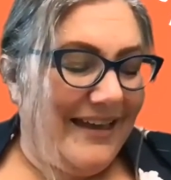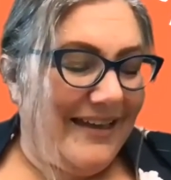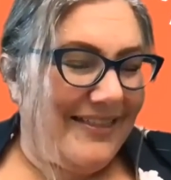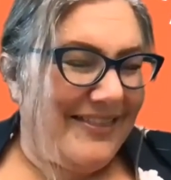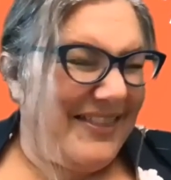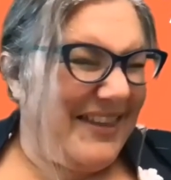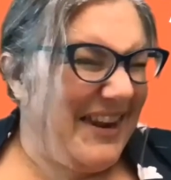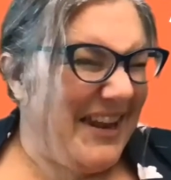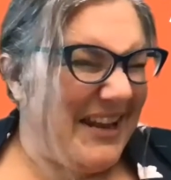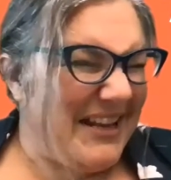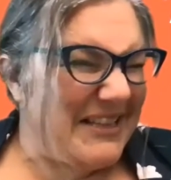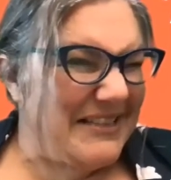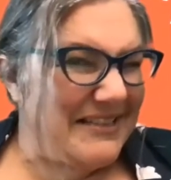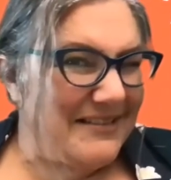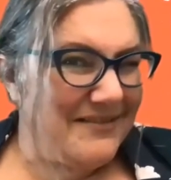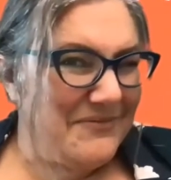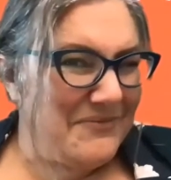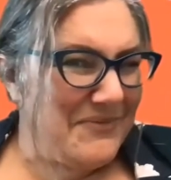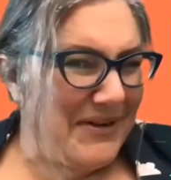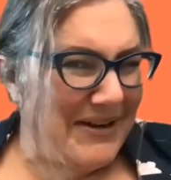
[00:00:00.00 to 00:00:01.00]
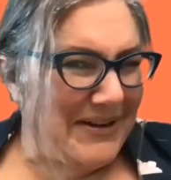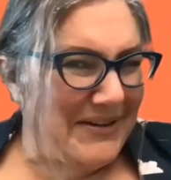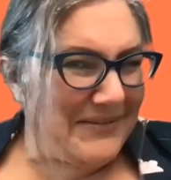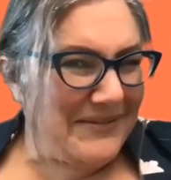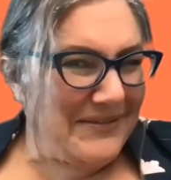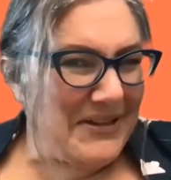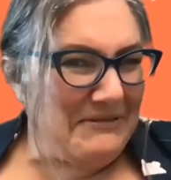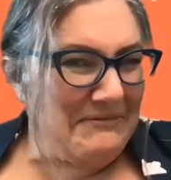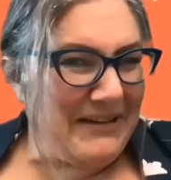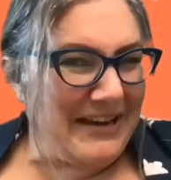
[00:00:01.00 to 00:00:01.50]
The next
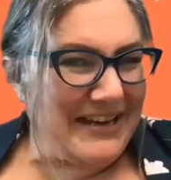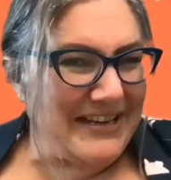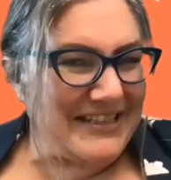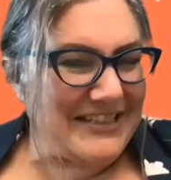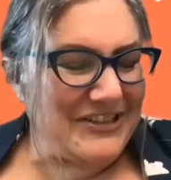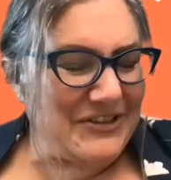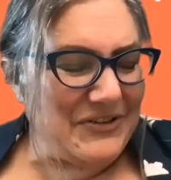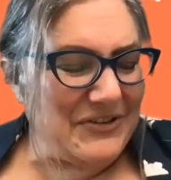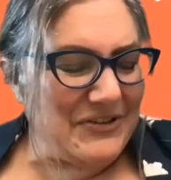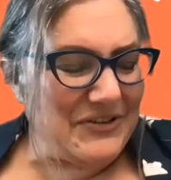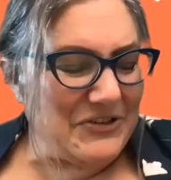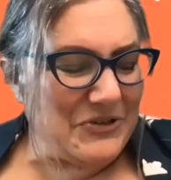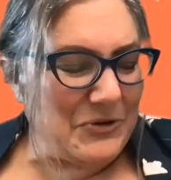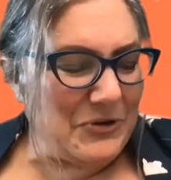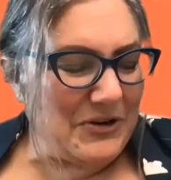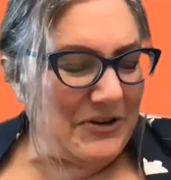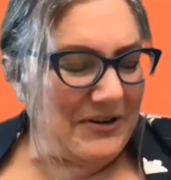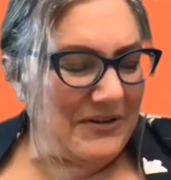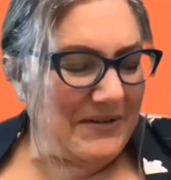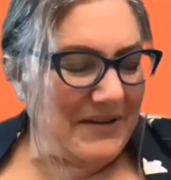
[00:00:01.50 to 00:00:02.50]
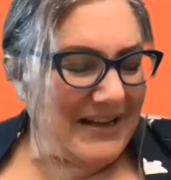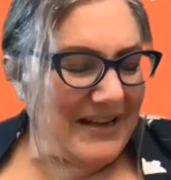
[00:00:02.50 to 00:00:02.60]
one we can do and talk about